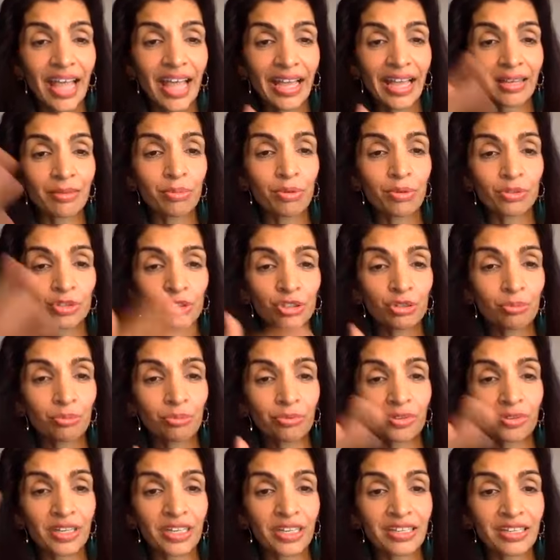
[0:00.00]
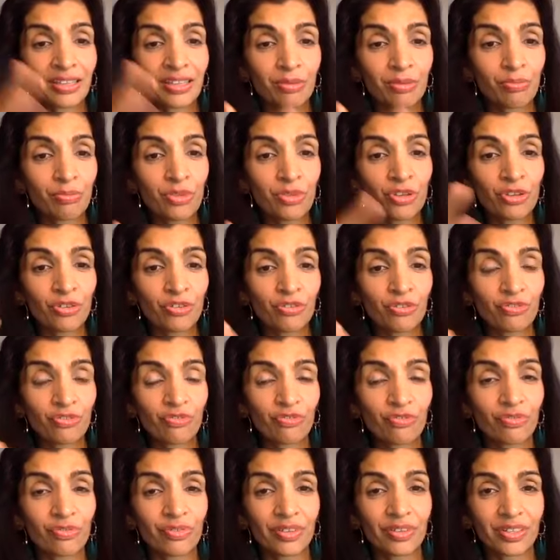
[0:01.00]
able to breathe and move,
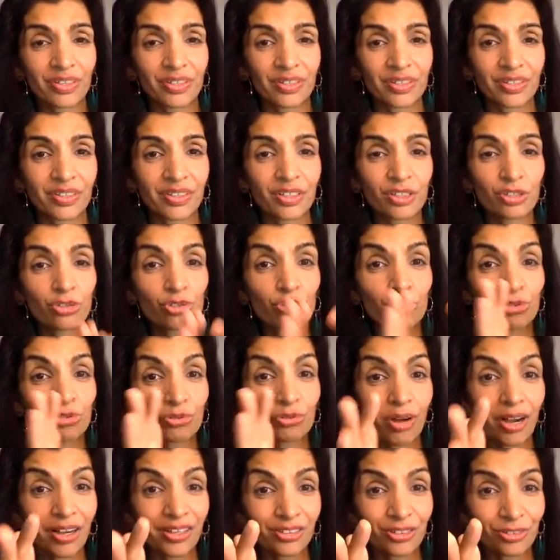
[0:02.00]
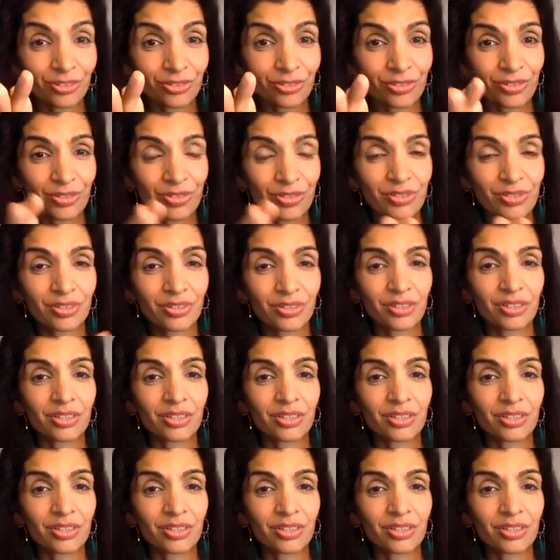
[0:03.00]
struggles.